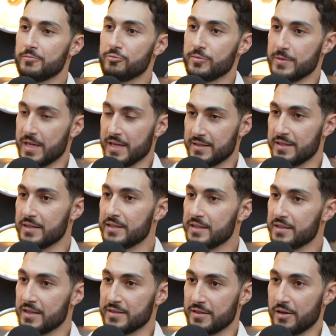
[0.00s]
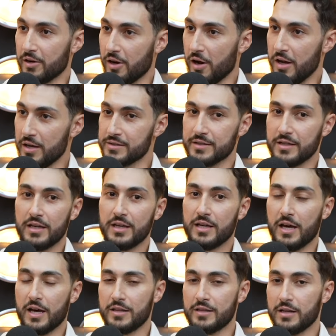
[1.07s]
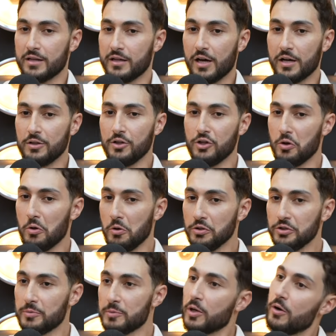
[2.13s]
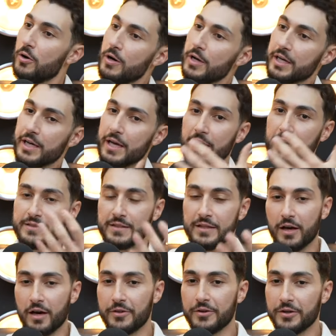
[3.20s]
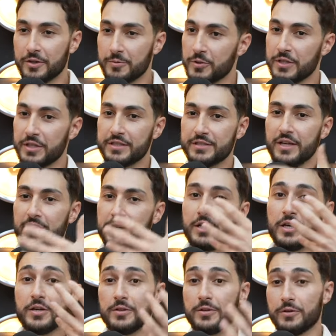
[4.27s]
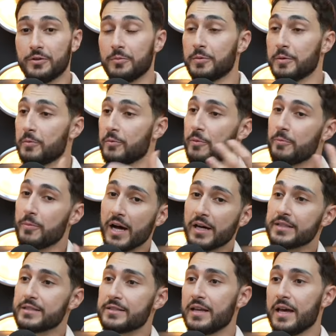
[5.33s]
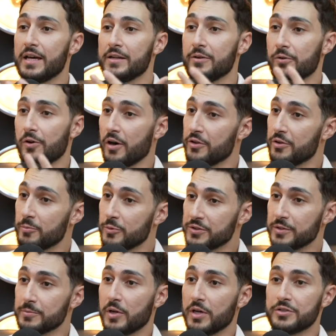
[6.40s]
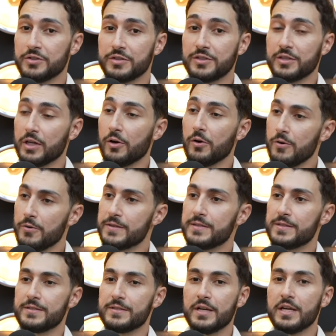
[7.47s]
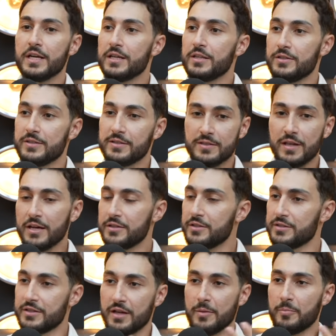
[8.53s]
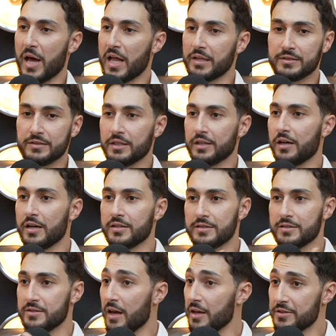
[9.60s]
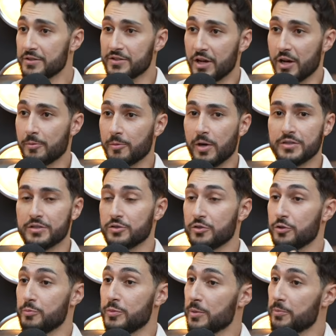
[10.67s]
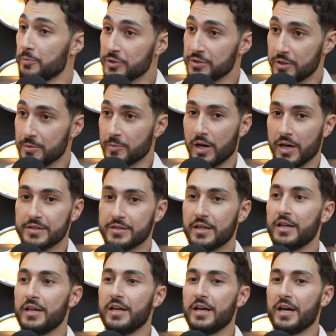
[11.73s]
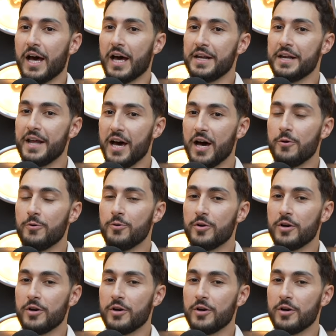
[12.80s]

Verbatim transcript: they see this as our cause and then I got a little older. I'm like, oh, okay, I see other communities like you know people from pakistan or other muslim countries they're like oh this is this is not just a palestinian cause it's not just an arab cause this could be a muslim cause and now